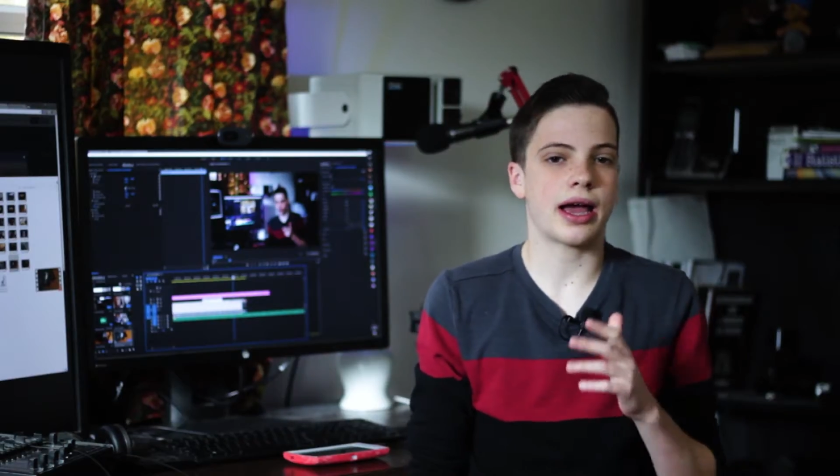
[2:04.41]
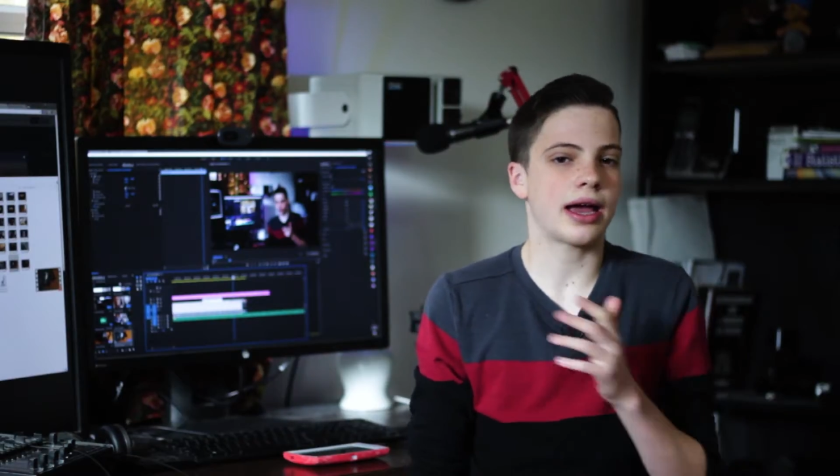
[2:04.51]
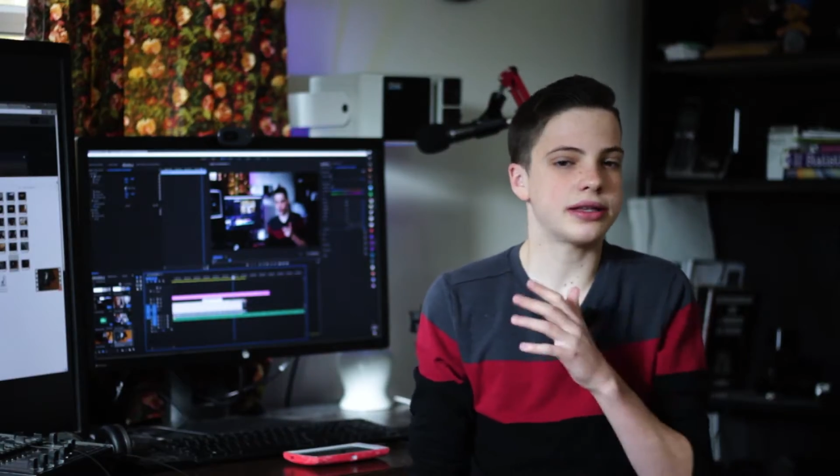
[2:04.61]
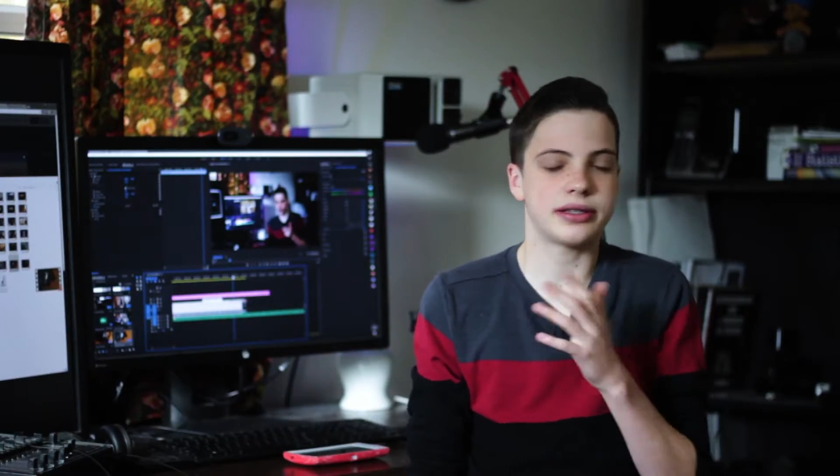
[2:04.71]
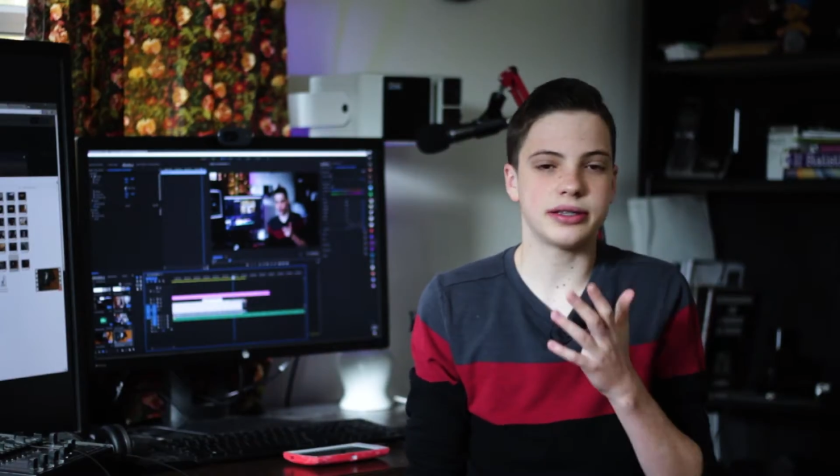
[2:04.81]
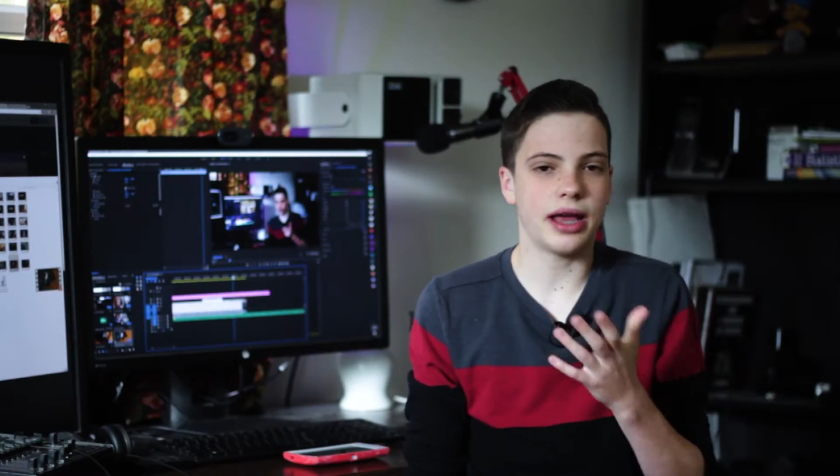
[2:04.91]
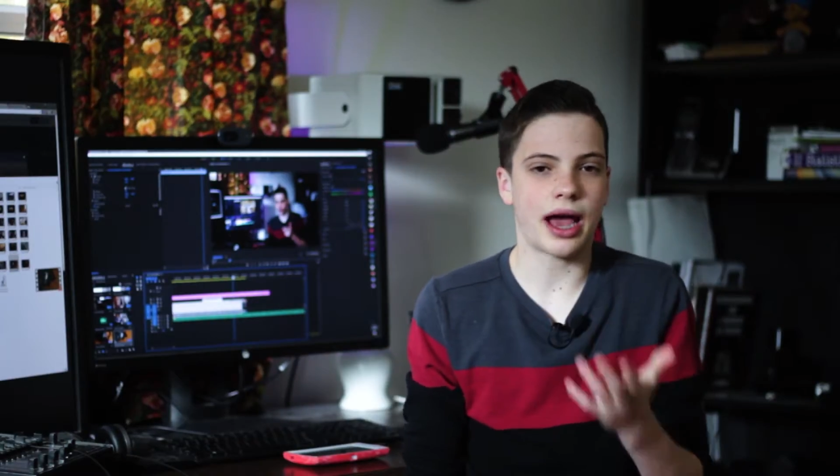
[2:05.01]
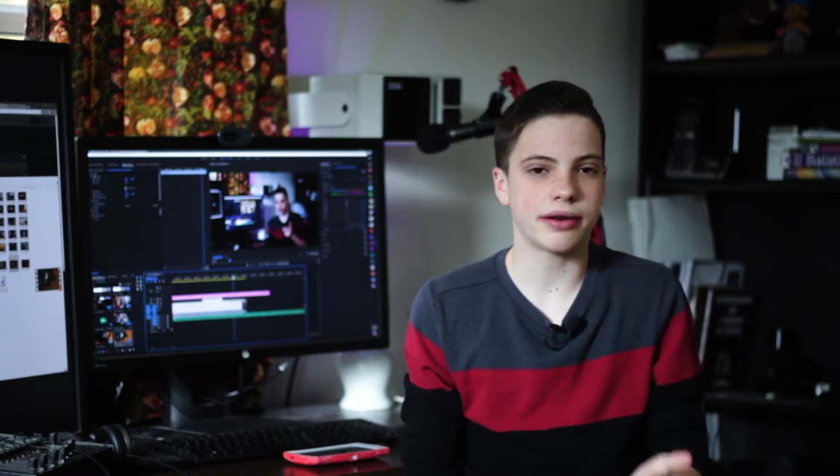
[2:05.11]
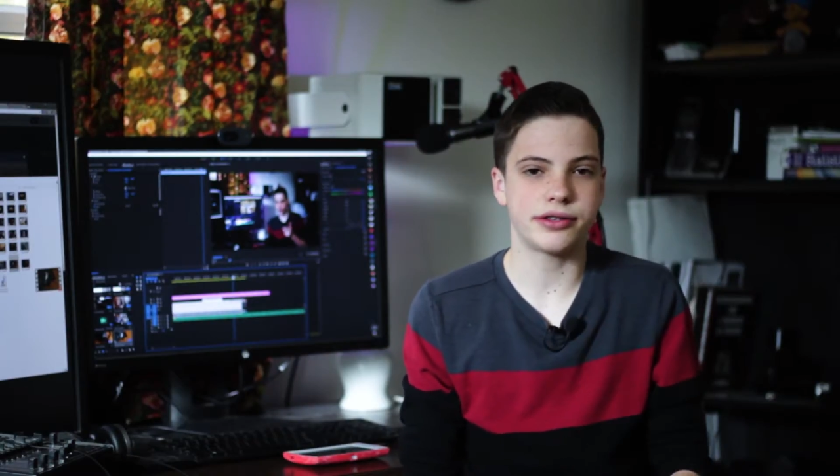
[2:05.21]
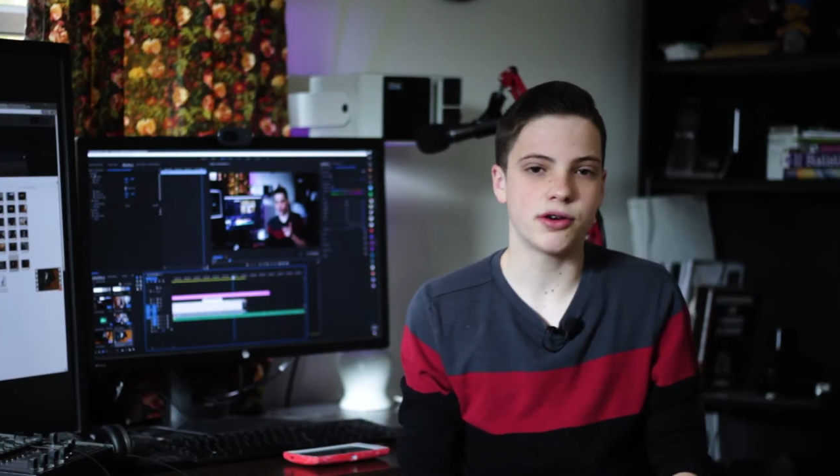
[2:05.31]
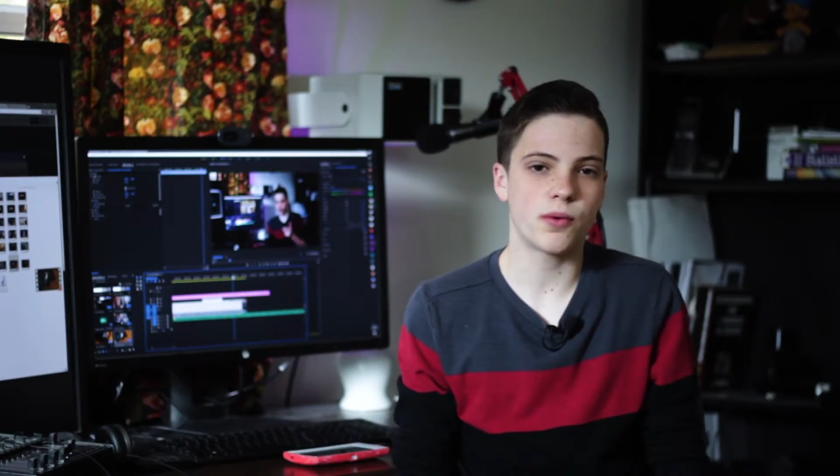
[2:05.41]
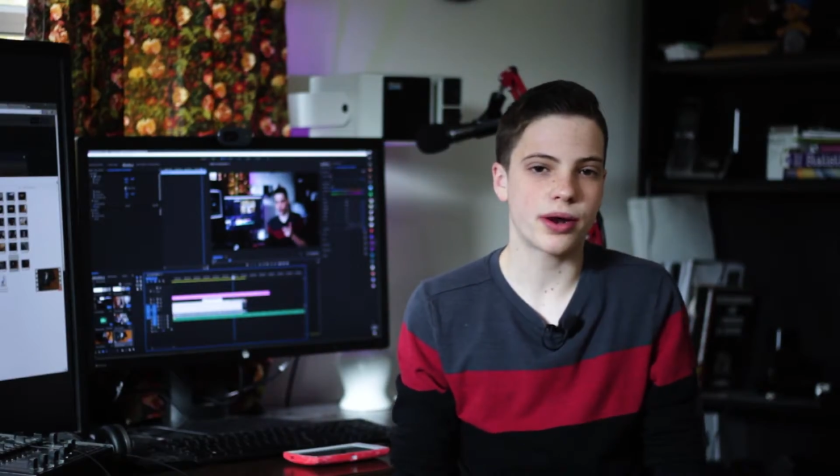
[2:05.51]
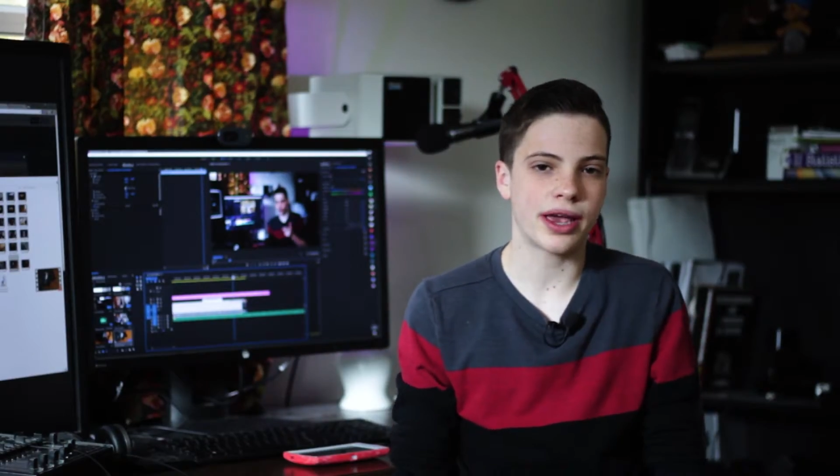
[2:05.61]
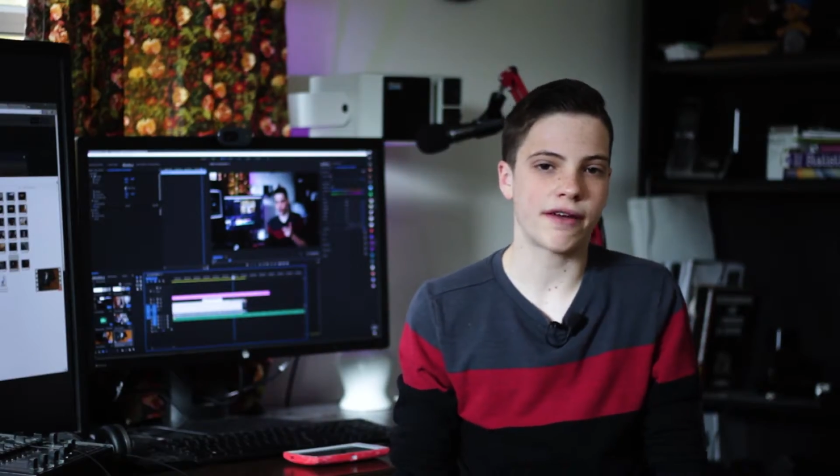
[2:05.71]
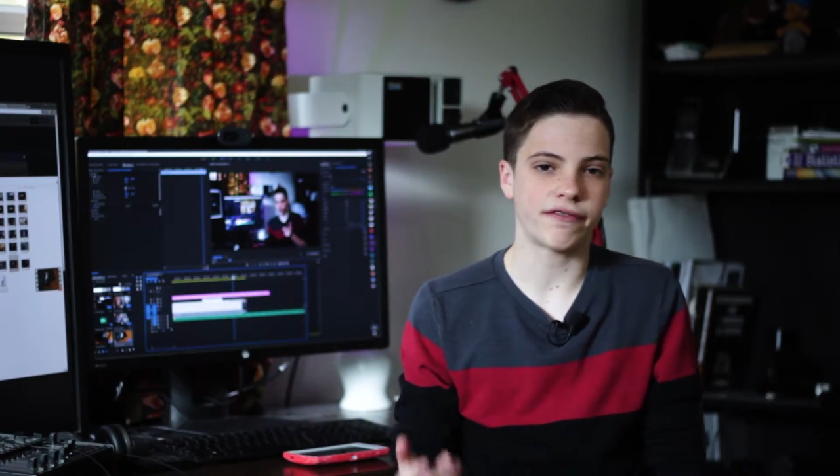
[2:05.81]
I I don't
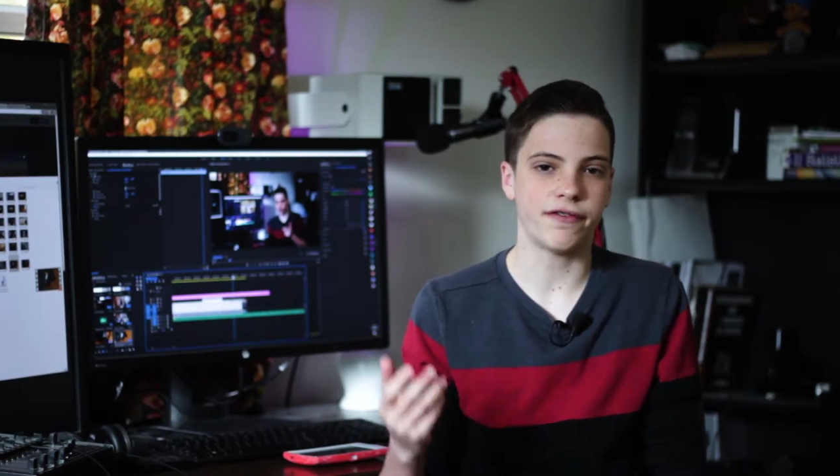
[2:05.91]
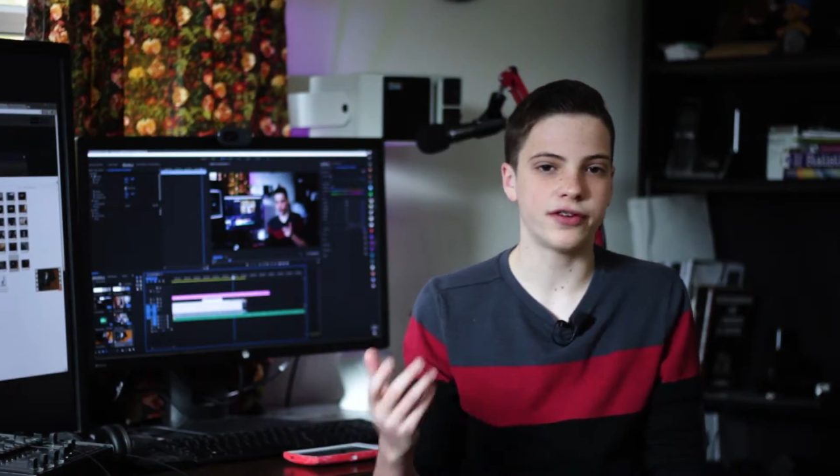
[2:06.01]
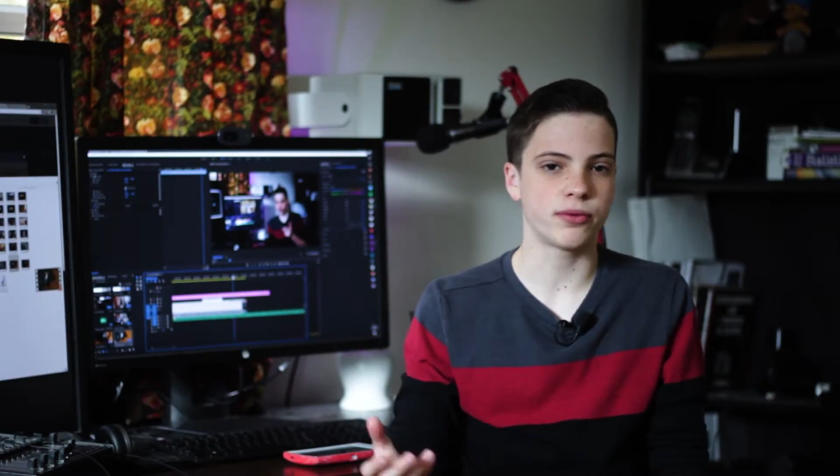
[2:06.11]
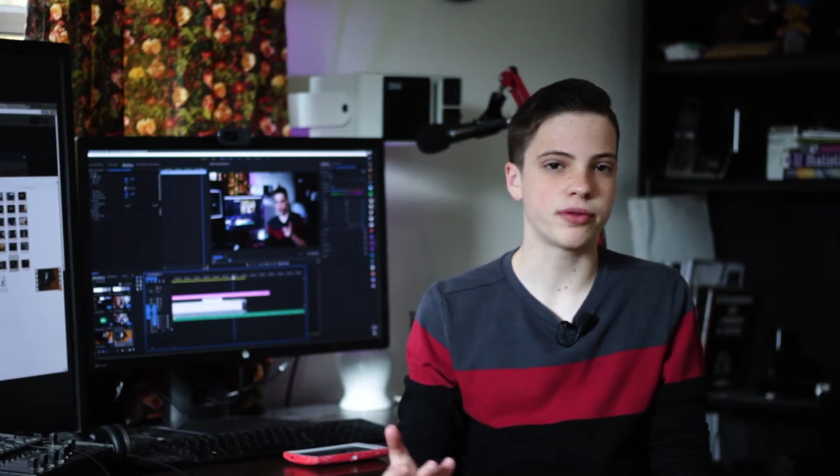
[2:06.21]
want to have to fiddle